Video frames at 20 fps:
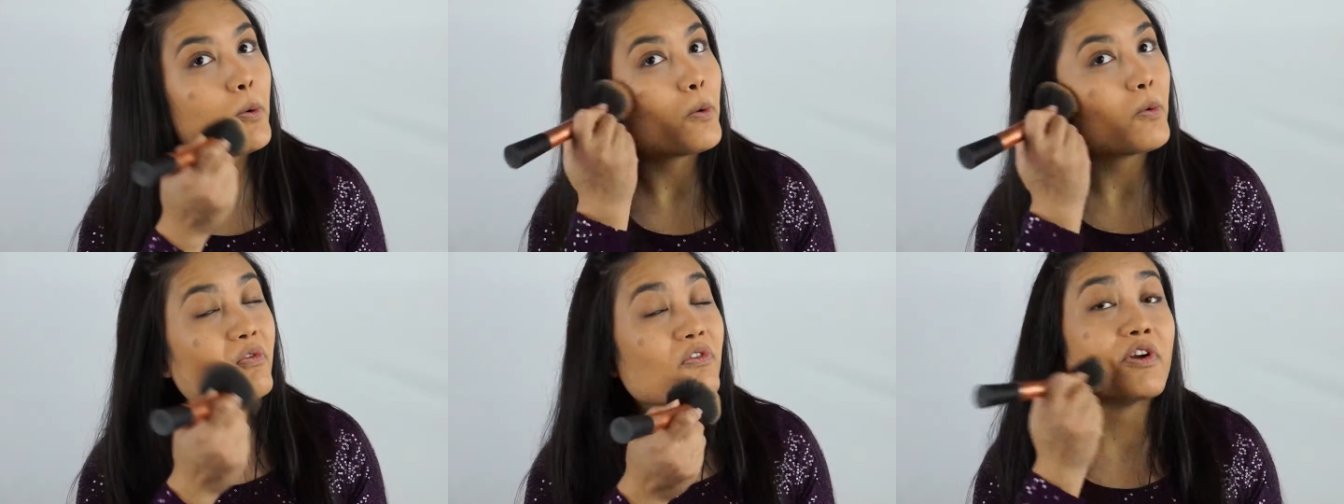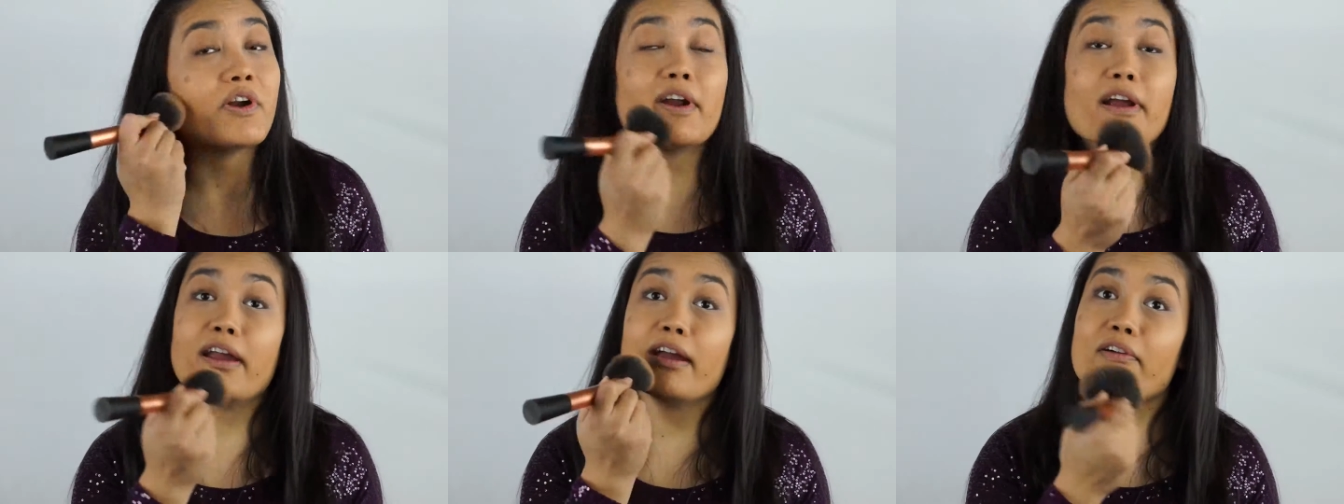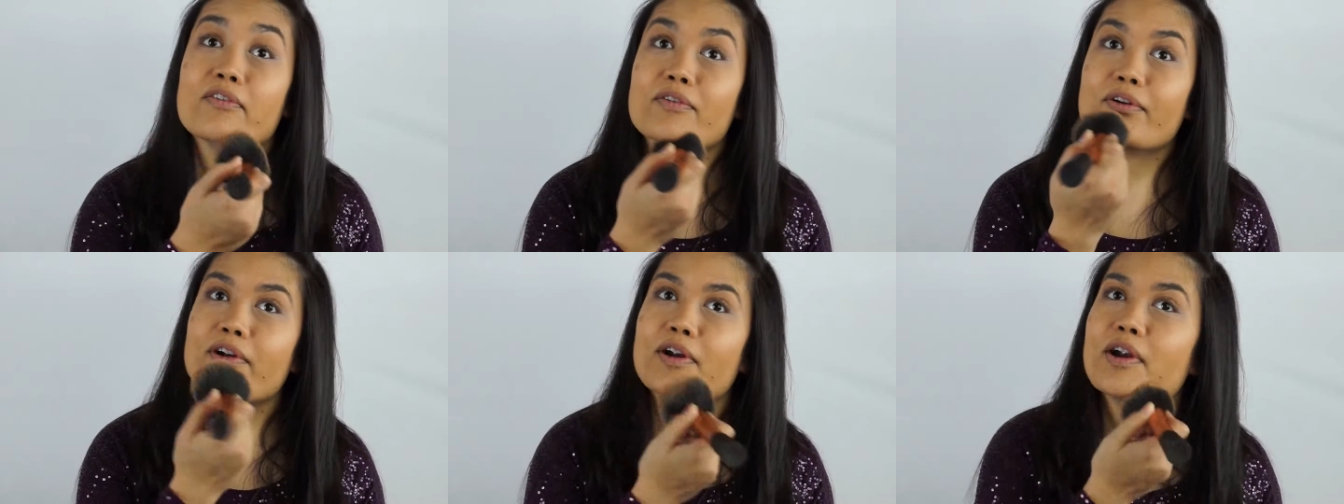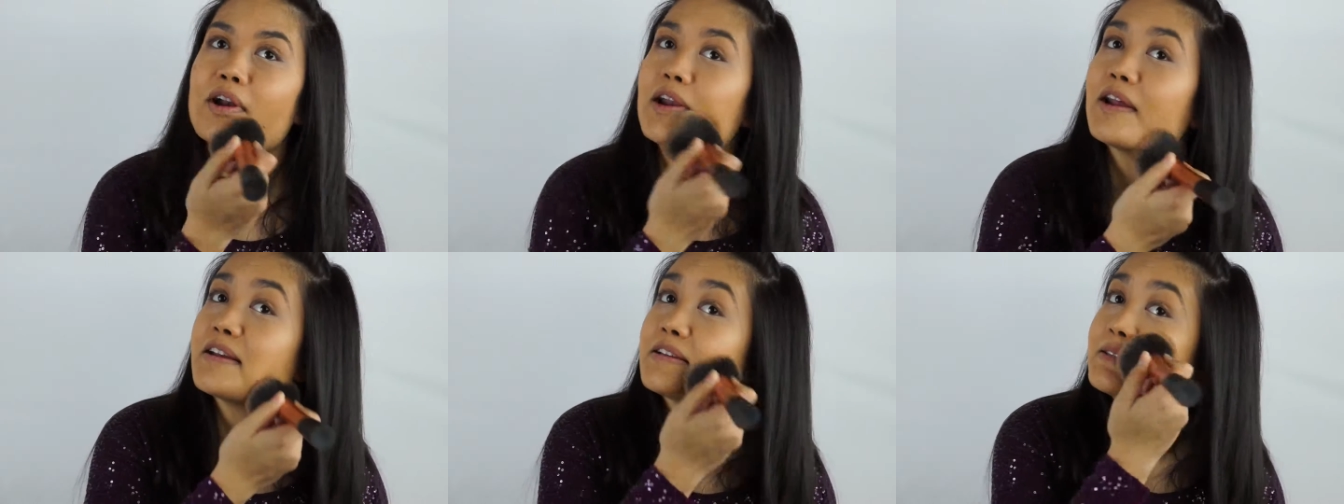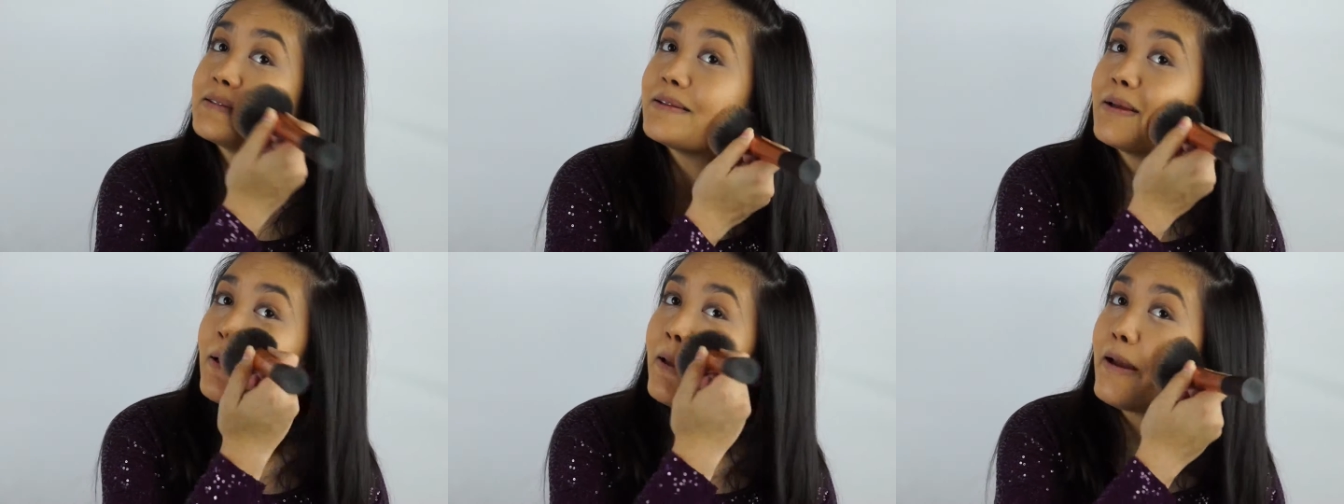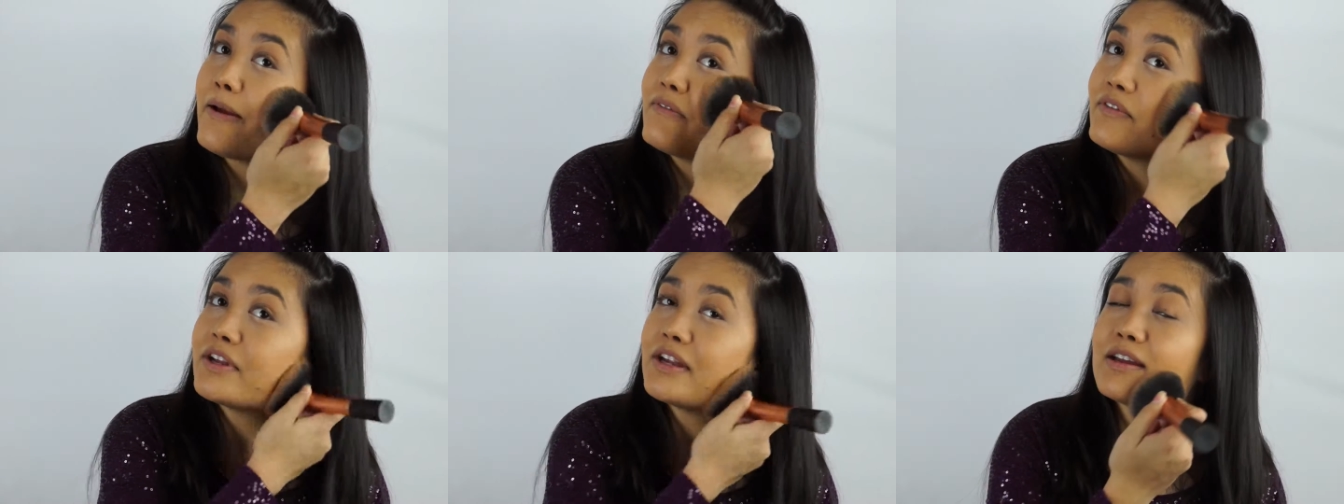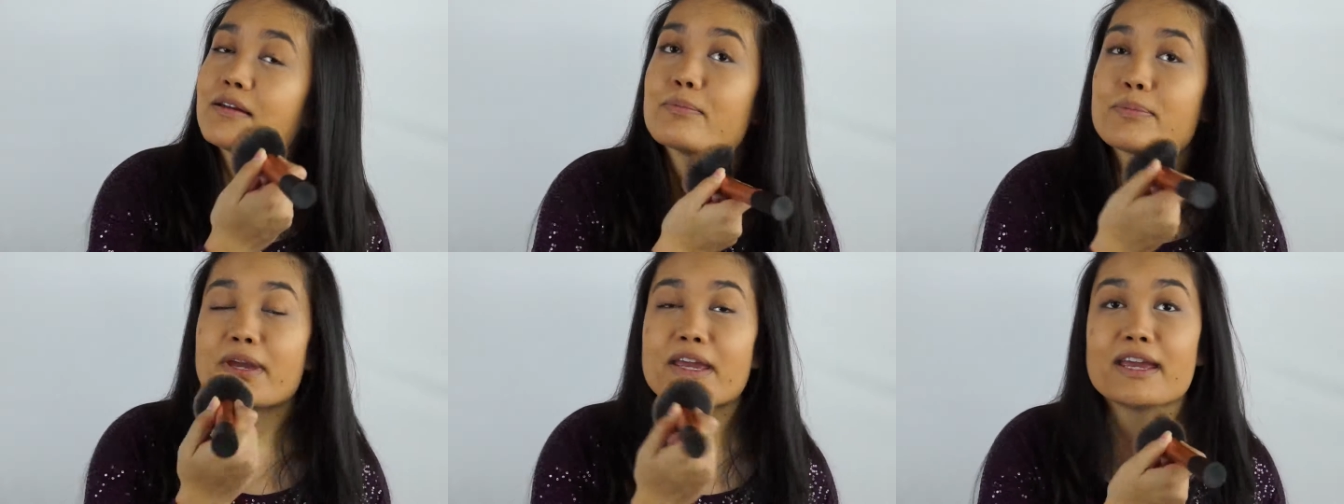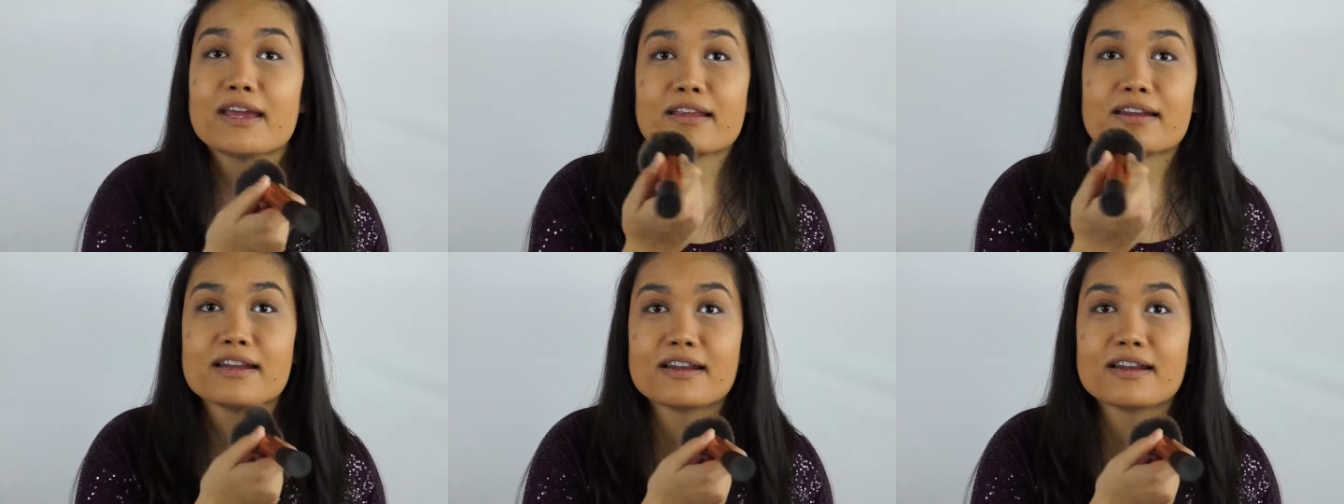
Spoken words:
forever and I still haven't hit pan,